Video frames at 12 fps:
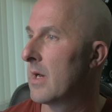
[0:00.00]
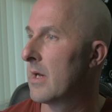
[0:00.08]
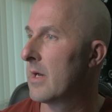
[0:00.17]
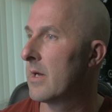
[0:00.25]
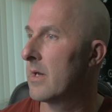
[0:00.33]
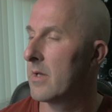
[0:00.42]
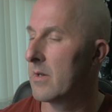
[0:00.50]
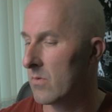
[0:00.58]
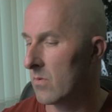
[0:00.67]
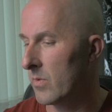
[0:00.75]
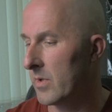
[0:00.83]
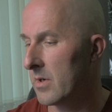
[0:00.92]
and
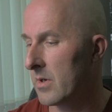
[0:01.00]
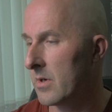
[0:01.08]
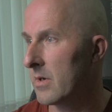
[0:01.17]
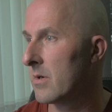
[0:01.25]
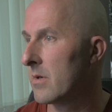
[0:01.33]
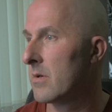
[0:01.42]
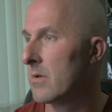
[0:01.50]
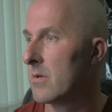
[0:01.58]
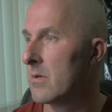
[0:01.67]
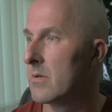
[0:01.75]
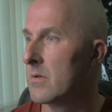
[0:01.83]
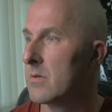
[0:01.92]
we are
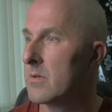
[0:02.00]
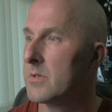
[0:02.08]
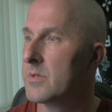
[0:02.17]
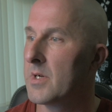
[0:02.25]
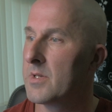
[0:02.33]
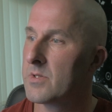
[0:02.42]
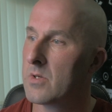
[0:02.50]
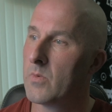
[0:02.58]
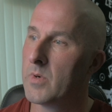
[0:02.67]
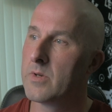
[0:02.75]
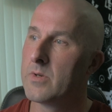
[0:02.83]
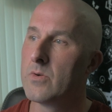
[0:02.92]
just
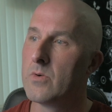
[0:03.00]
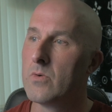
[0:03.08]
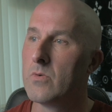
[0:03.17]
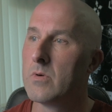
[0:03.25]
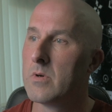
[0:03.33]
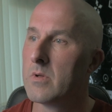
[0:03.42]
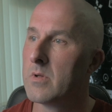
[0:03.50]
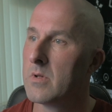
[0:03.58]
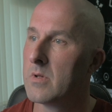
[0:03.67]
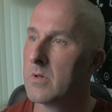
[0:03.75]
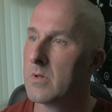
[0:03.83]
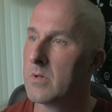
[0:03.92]
going to
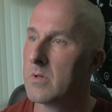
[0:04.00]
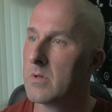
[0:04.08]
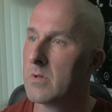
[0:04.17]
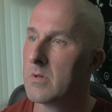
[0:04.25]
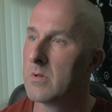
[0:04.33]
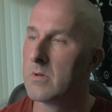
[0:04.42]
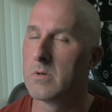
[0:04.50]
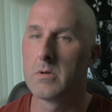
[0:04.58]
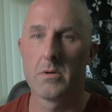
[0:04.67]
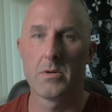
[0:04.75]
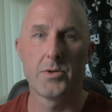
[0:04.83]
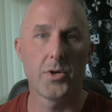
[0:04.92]

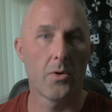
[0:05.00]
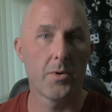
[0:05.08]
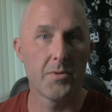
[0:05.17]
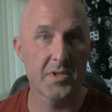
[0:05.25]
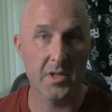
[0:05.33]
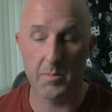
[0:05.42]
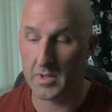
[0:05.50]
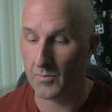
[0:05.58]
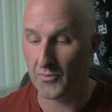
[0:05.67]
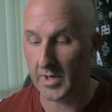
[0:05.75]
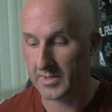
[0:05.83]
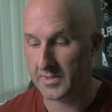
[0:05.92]
show you some of the
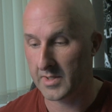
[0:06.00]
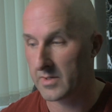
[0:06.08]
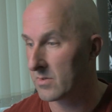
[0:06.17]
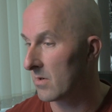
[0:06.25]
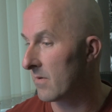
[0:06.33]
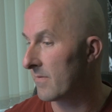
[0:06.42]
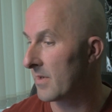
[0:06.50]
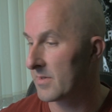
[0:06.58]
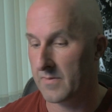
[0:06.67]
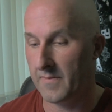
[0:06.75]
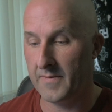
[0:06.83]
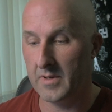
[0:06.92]
prices of this.
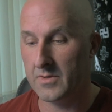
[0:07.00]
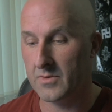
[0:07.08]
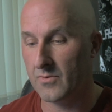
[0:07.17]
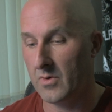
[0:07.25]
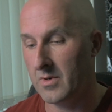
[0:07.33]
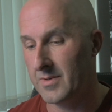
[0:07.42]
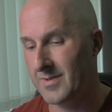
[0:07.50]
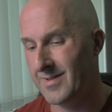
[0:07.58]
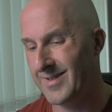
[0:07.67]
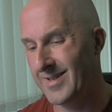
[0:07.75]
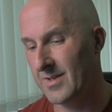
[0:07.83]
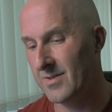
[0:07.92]
So fingers crossed
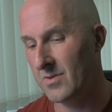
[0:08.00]
this is